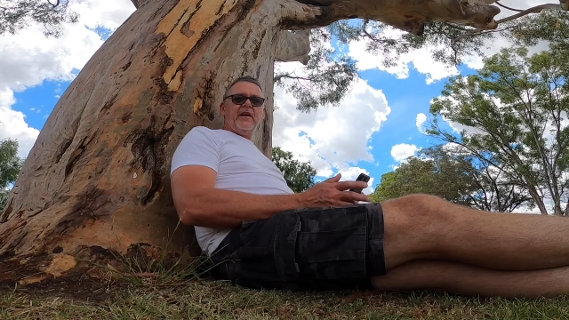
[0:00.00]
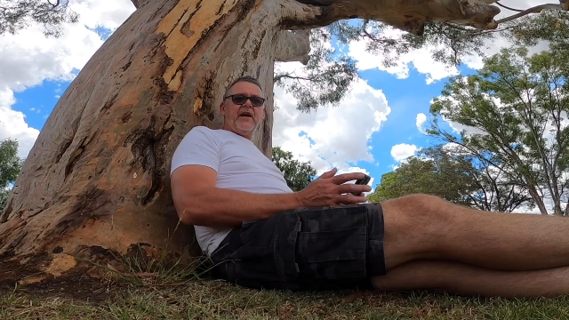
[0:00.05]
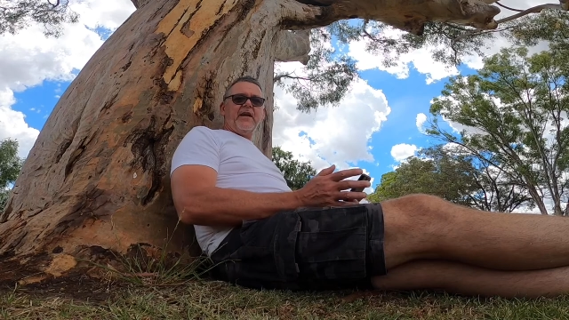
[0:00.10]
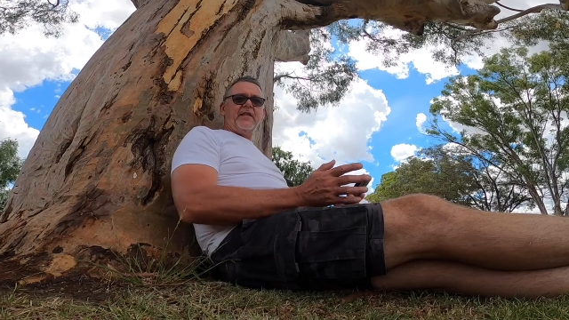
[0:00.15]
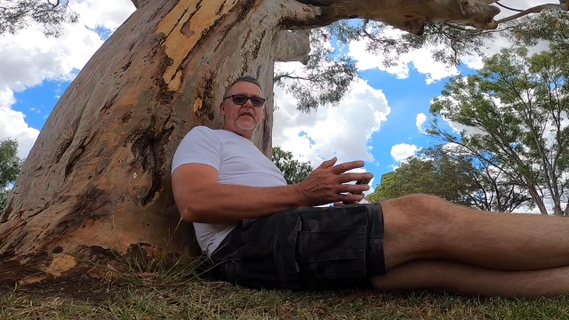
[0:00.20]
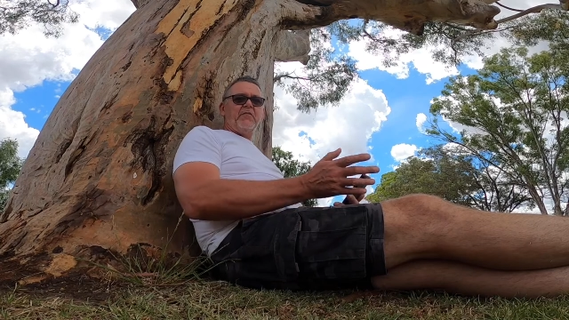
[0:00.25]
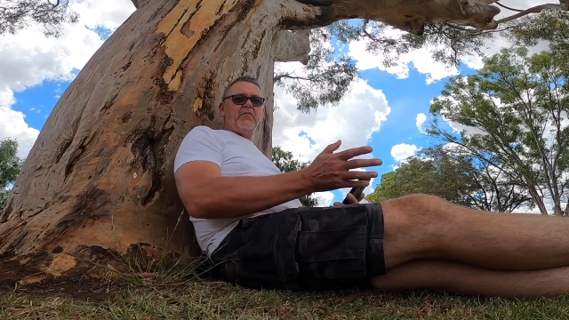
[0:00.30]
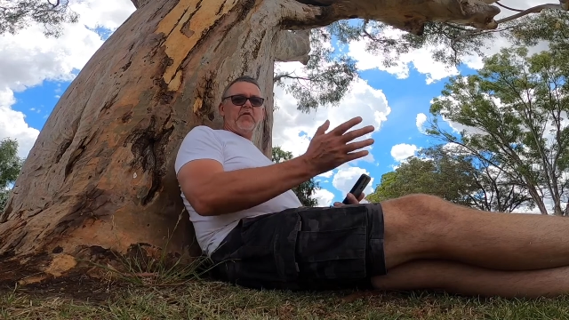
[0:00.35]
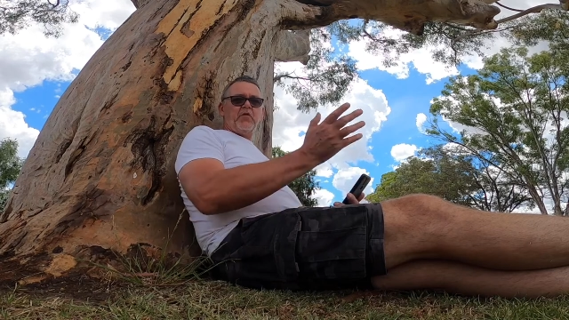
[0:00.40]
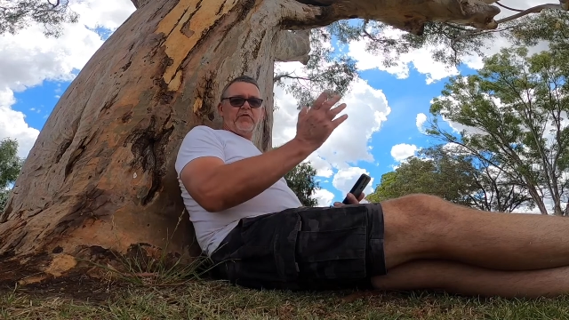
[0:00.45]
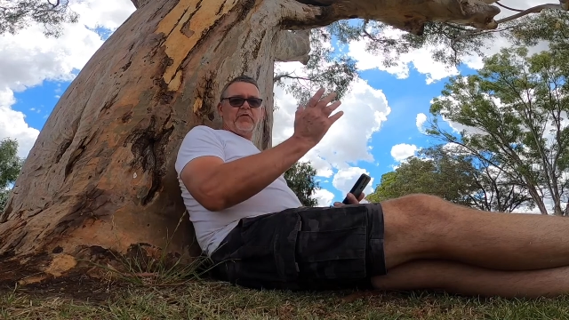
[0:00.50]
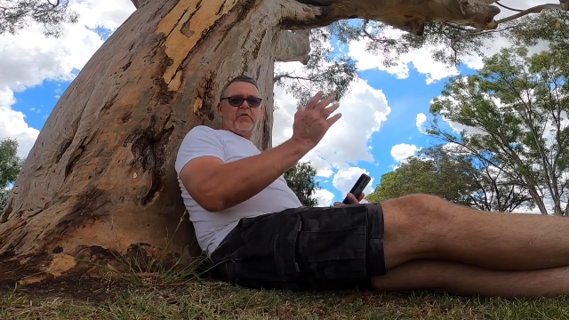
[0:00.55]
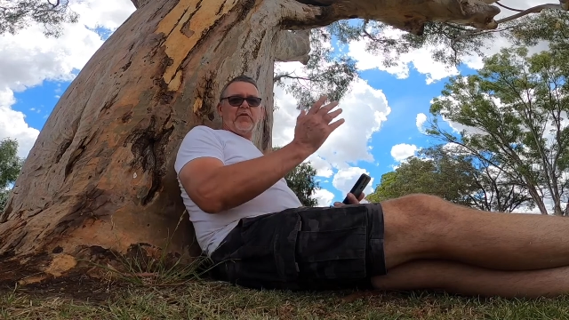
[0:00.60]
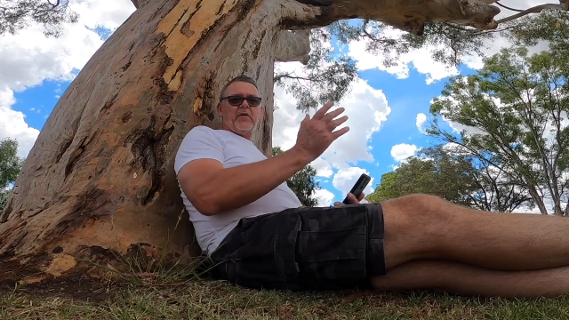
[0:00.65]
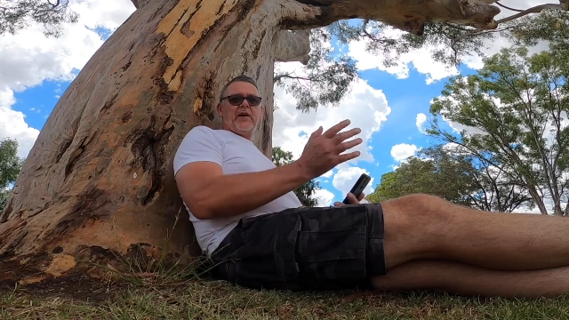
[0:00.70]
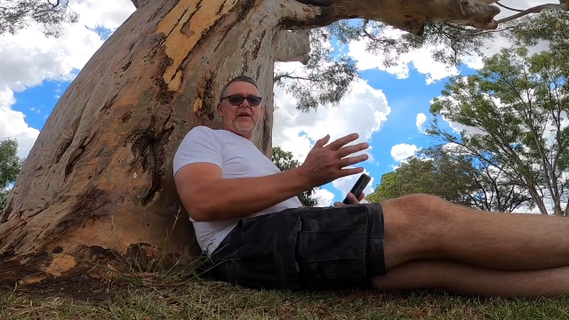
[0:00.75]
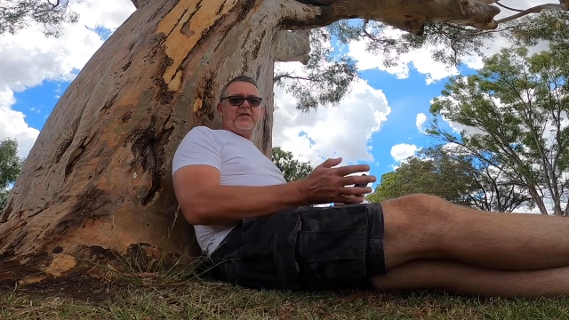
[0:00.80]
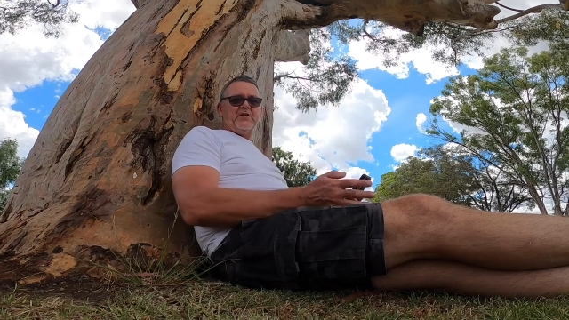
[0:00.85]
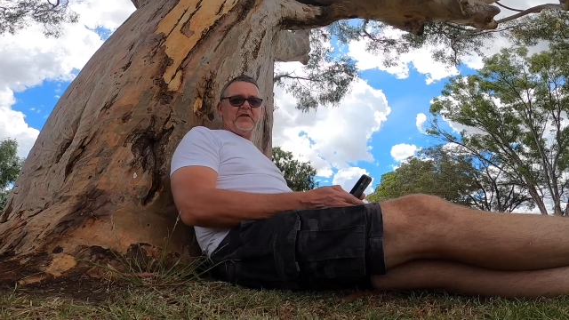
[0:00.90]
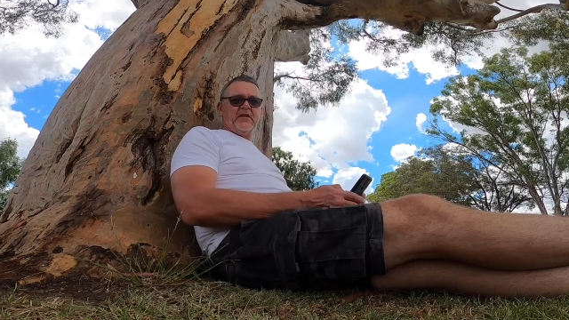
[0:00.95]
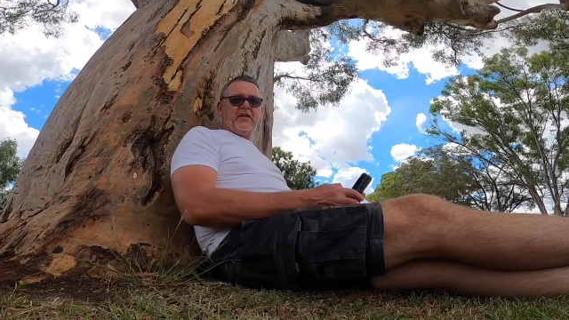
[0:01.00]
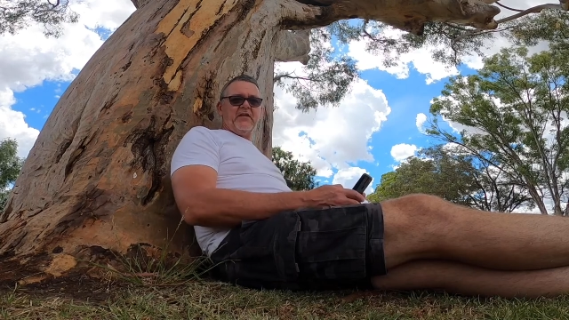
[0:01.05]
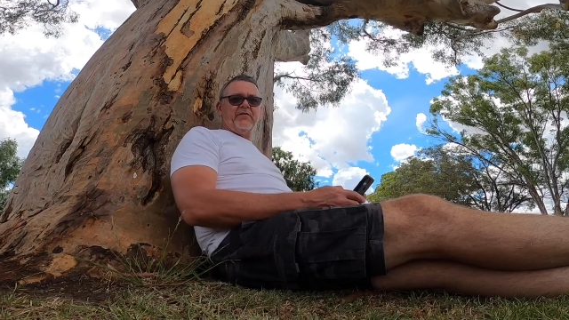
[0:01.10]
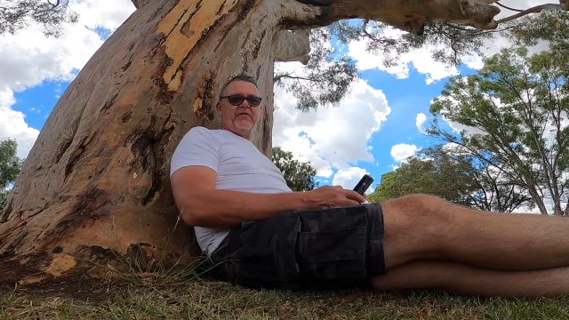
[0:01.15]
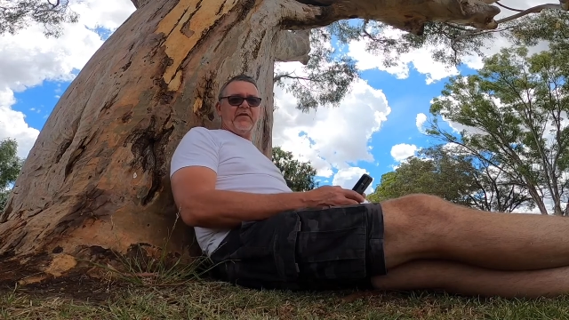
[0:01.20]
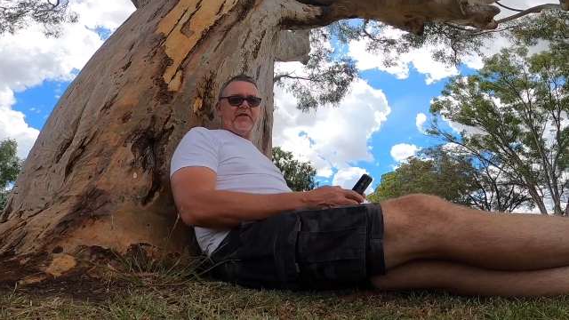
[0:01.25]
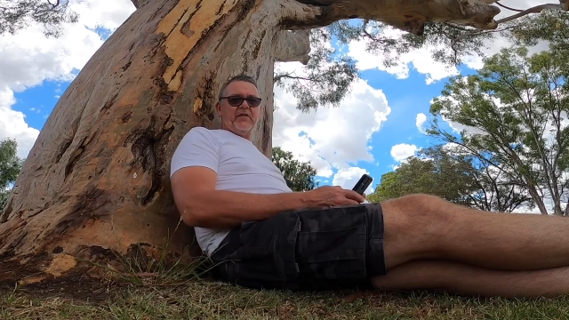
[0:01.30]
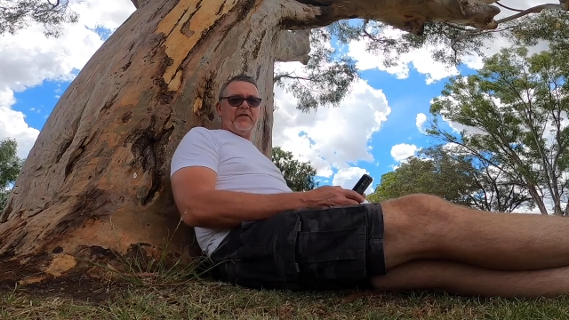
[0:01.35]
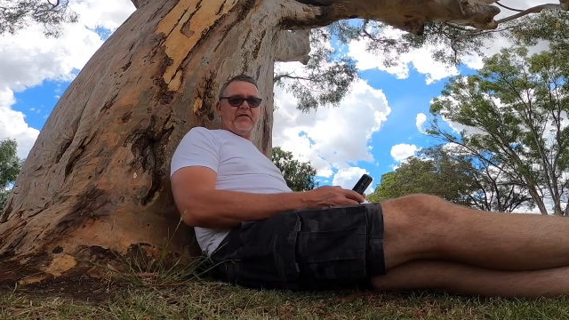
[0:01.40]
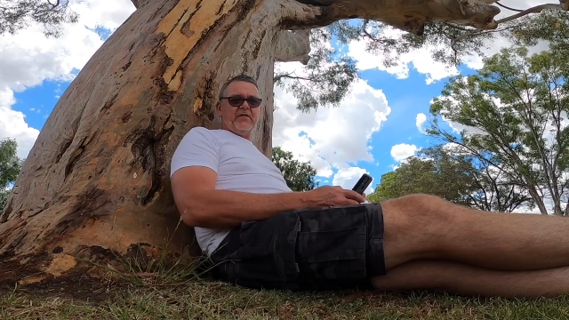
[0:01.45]
and then moved away as an
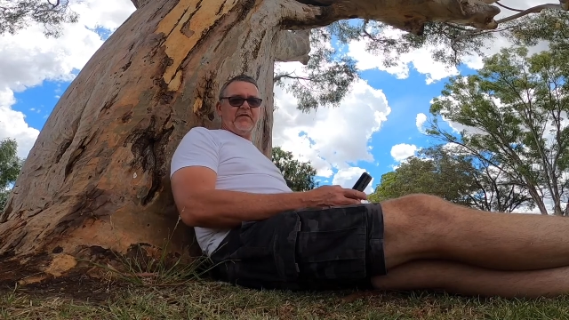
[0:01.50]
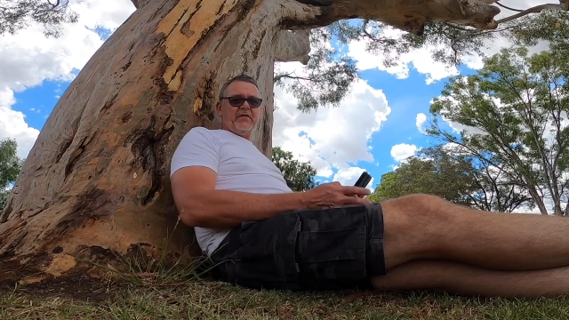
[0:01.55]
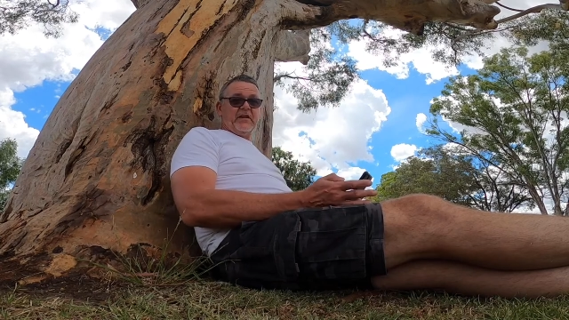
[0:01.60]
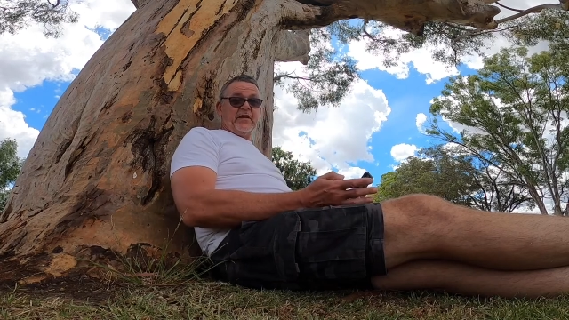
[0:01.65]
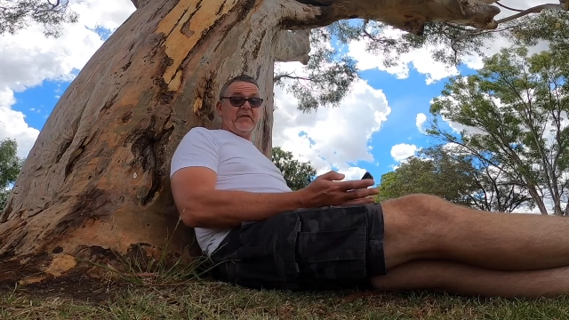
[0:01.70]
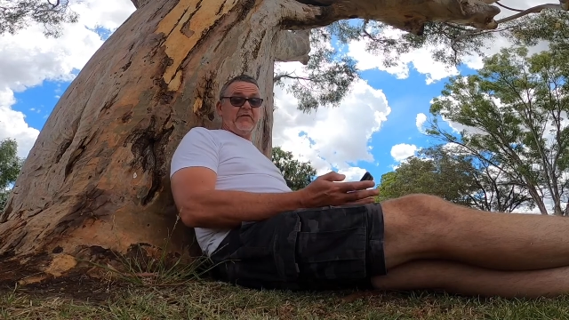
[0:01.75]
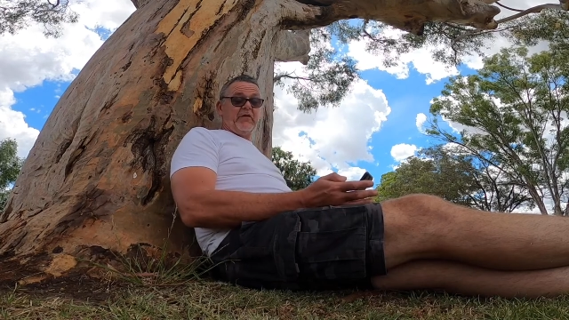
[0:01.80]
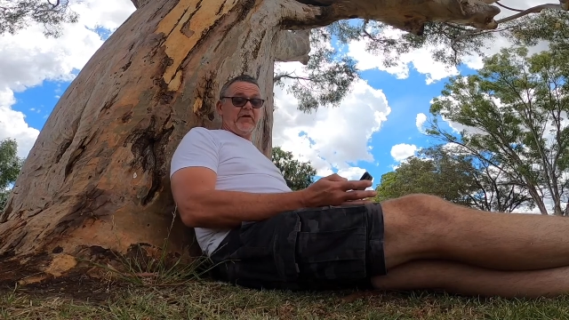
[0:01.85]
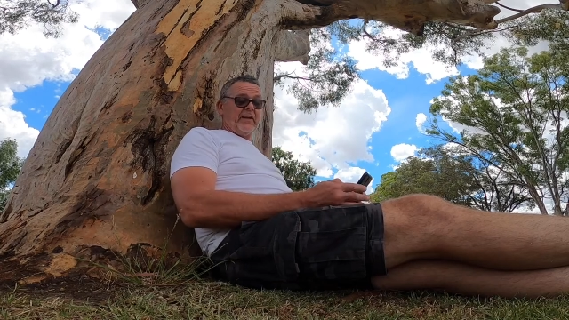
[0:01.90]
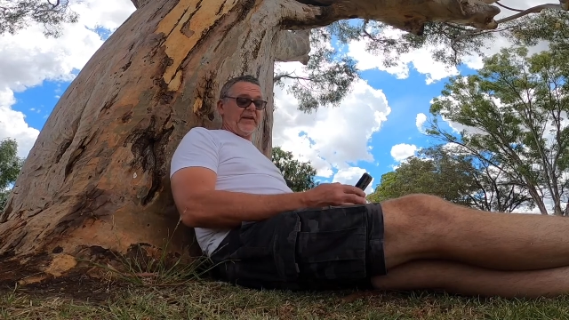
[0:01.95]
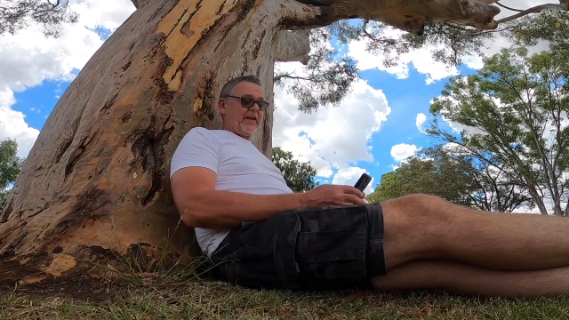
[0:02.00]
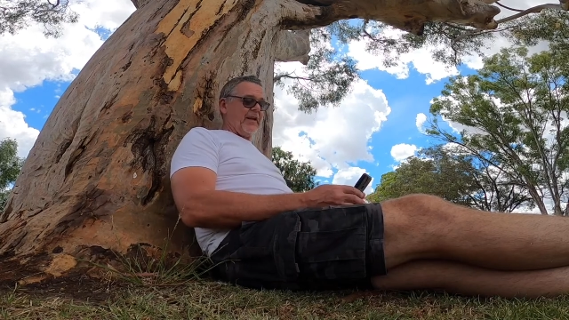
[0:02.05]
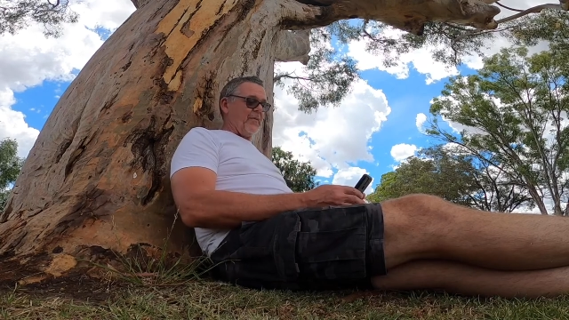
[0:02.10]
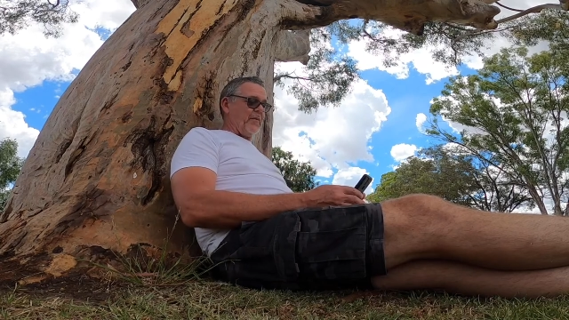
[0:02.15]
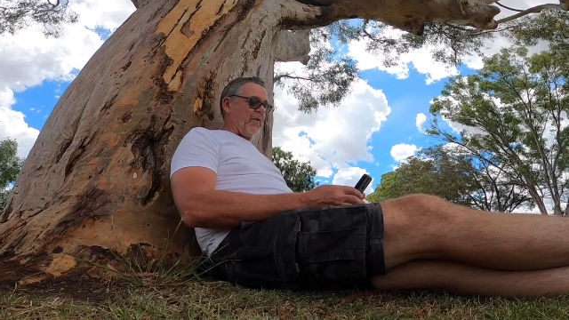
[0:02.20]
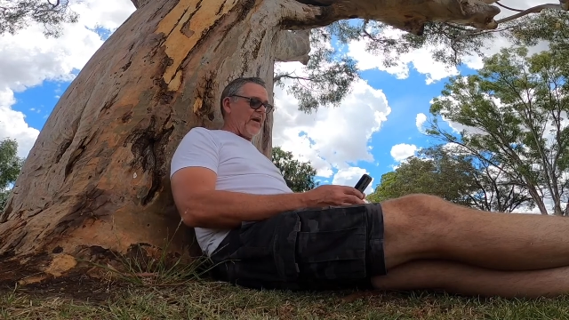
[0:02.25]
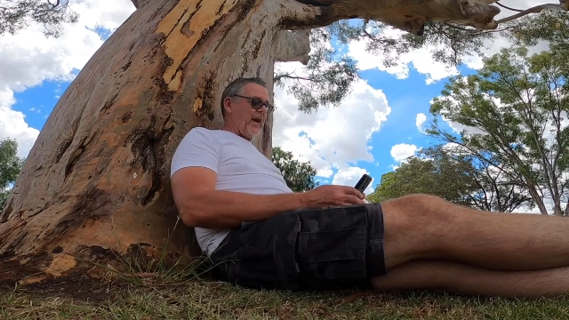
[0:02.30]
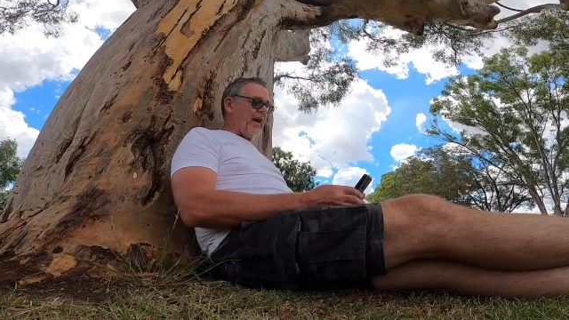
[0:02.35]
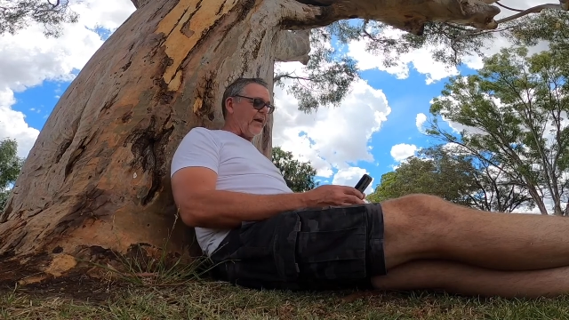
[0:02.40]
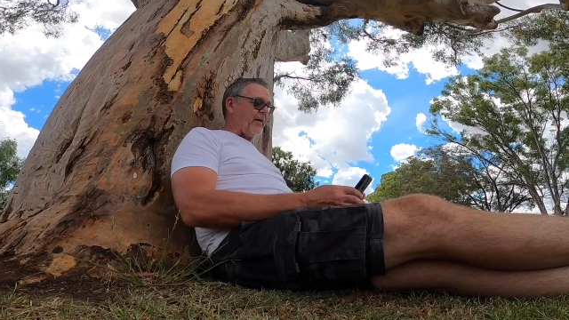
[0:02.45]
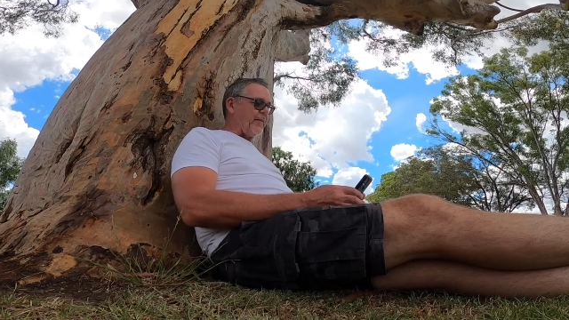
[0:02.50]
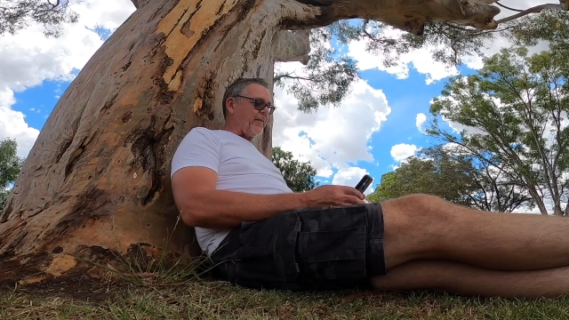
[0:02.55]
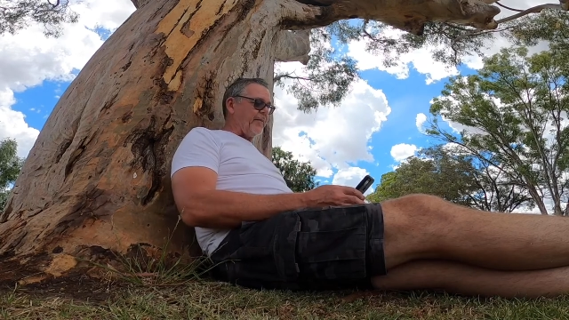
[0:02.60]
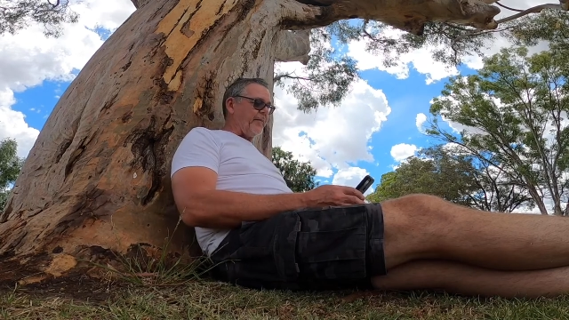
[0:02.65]
infant and didn't really come back.